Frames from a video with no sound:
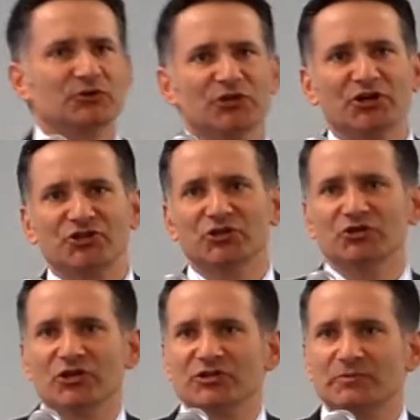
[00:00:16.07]
the
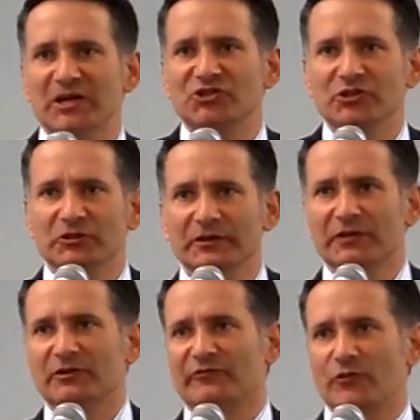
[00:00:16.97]
introduction just
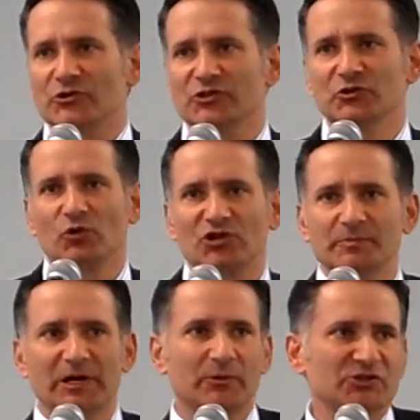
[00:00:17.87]
mentioned that the first
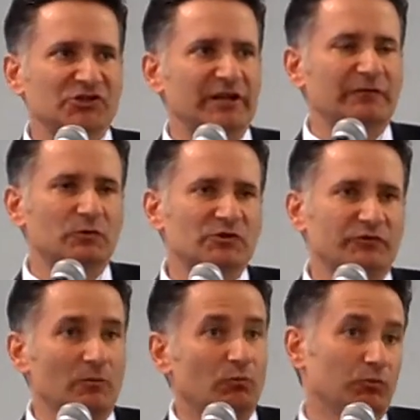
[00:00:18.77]
endorsement I received
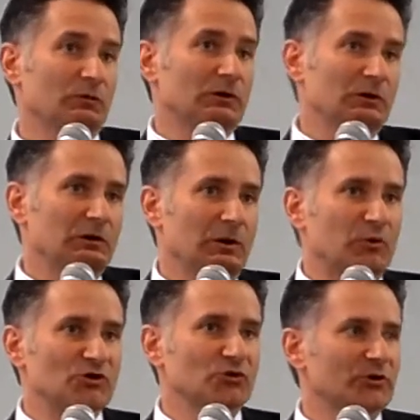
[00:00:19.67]
was from
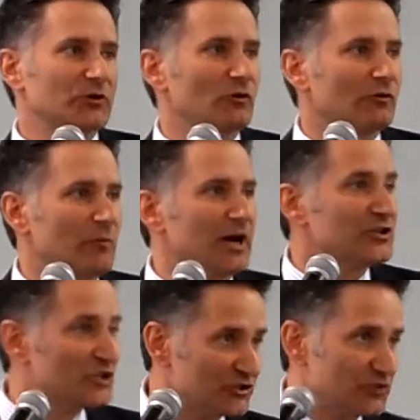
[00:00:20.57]
a personal hero of
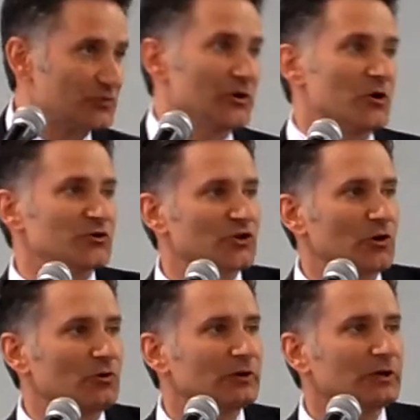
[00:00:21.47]
mine, Justice
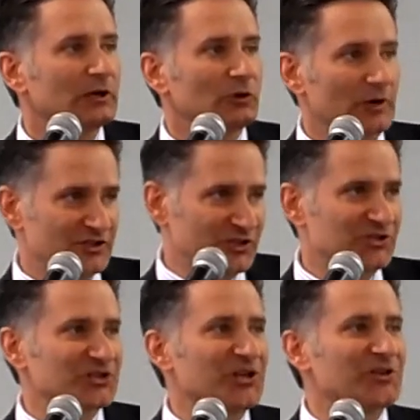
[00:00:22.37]
Reynoso, who I
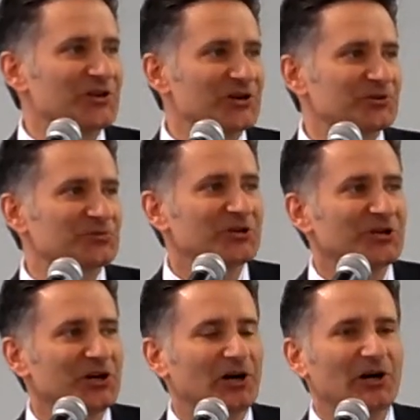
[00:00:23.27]
see sitting there
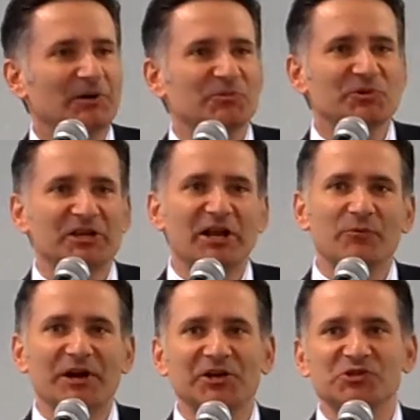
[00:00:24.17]

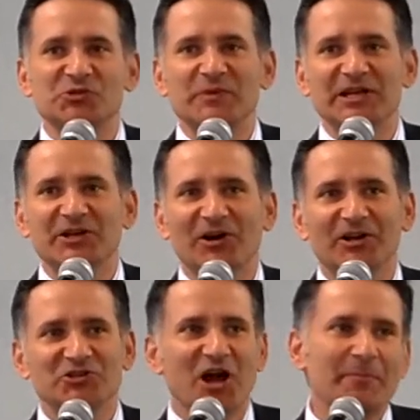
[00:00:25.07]
getting ready to
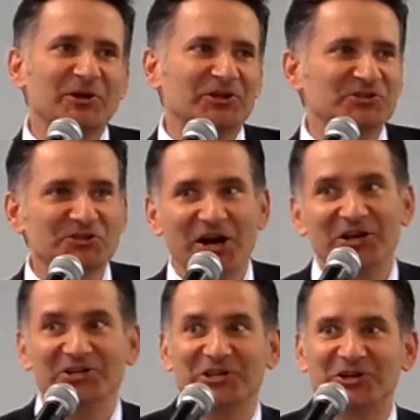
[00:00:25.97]
speak on a topic that's
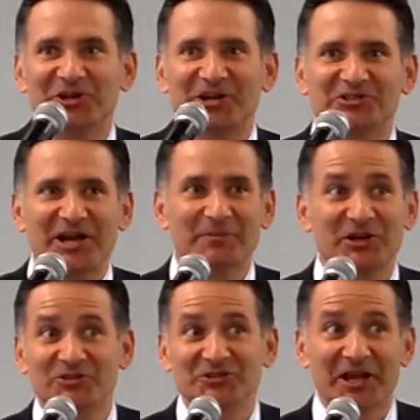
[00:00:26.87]
not going to take a lot of
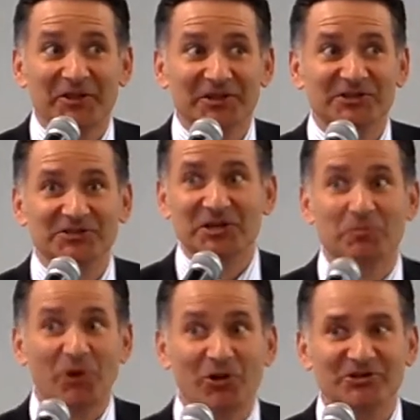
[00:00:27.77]
time because it's
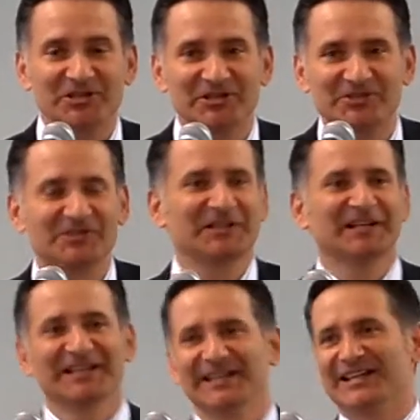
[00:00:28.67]
ethics in politics,
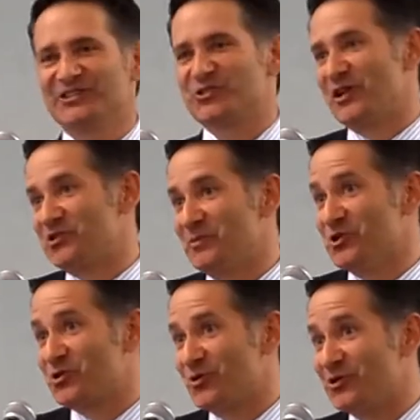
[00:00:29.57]
and so that
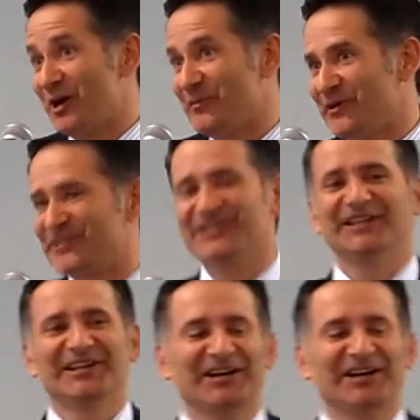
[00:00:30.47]
should be a short topic,